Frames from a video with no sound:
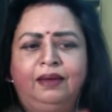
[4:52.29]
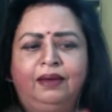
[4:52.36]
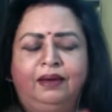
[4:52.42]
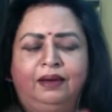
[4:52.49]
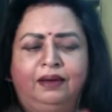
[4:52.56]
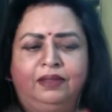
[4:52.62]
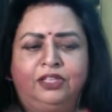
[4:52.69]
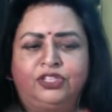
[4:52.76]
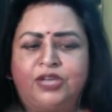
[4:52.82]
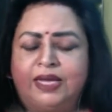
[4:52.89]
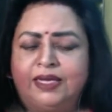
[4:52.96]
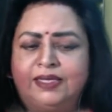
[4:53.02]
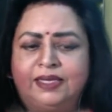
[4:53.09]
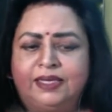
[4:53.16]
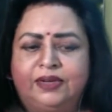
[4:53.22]
the
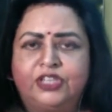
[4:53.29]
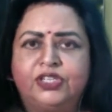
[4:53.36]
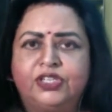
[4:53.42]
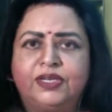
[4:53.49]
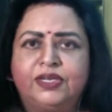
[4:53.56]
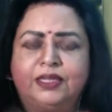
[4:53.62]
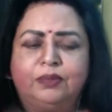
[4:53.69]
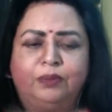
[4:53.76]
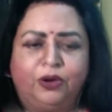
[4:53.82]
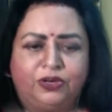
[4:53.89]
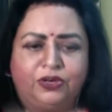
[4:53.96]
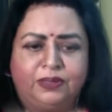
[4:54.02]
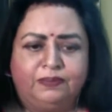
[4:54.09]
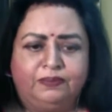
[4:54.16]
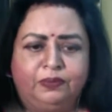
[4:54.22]
Chinese aggression at the
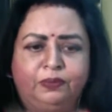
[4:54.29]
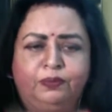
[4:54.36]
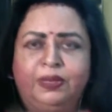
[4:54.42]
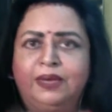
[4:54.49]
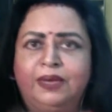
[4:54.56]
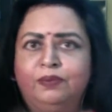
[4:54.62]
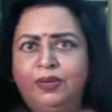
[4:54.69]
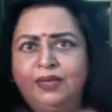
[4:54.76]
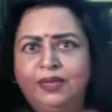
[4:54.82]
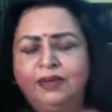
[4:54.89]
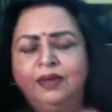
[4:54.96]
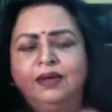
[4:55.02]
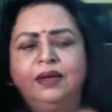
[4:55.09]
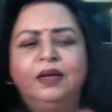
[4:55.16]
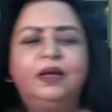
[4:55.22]
border when
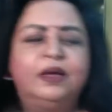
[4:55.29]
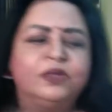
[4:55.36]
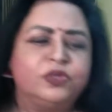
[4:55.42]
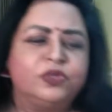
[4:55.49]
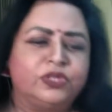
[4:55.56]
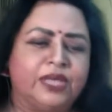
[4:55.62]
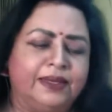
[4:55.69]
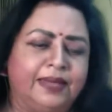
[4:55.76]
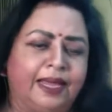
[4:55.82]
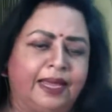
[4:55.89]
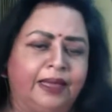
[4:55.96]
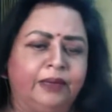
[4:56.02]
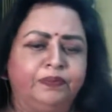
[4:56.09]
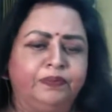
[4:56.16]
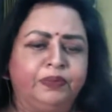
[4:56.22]
Sushant died.